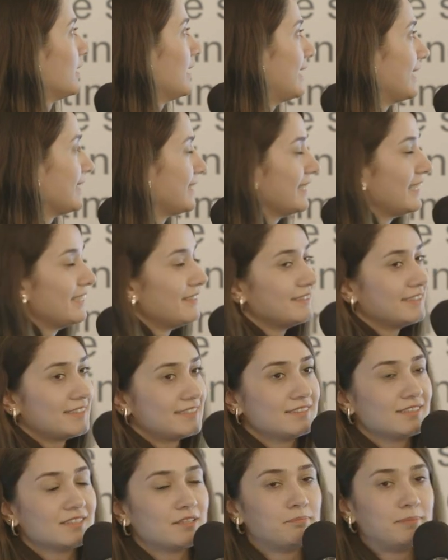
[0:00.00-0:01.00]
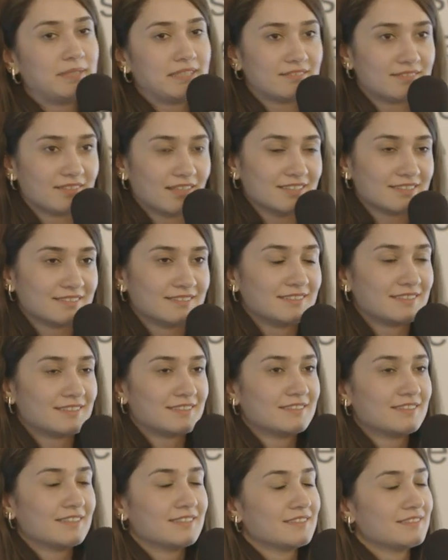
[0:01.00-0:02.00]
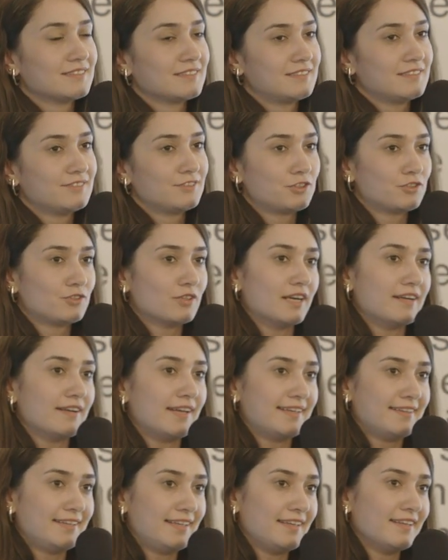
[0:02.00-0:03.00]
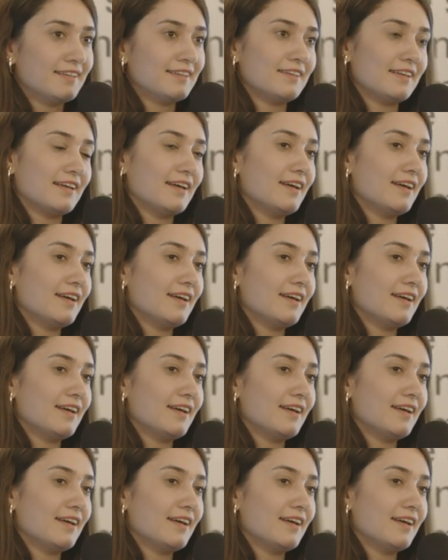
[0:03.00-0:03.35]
Again, this is not a big task. This doesn't require any